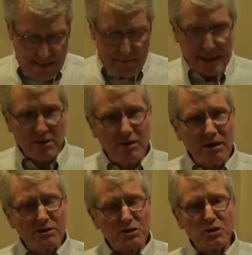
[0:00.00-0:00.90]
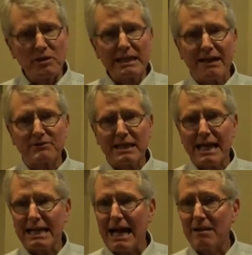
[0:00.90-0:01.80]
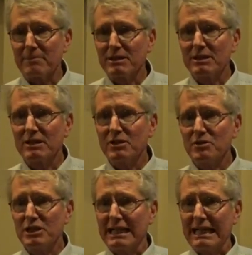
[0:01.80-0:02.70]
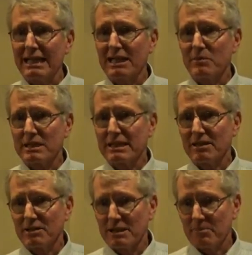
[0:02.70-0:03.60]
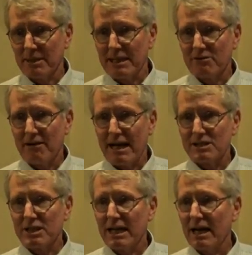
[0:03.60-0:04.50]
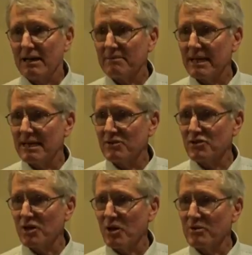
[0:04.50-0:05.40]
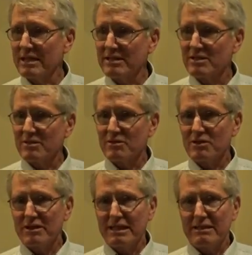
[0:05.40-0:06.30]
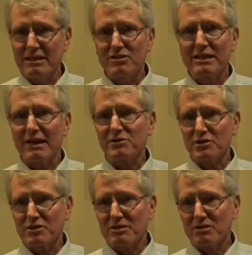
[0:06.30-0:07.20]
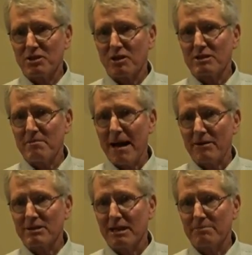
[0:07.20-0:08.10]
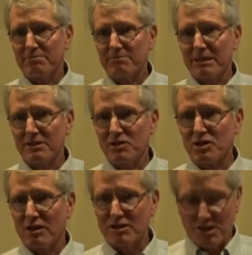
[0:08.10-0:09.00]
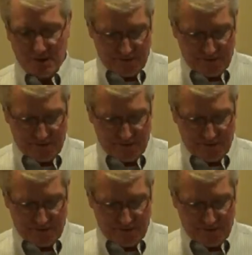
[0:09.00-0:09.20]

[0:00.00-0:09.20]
But shortly after that happened, Eugene Ely was killed in a plane crash. And so these deaths start to mount up. And this starts to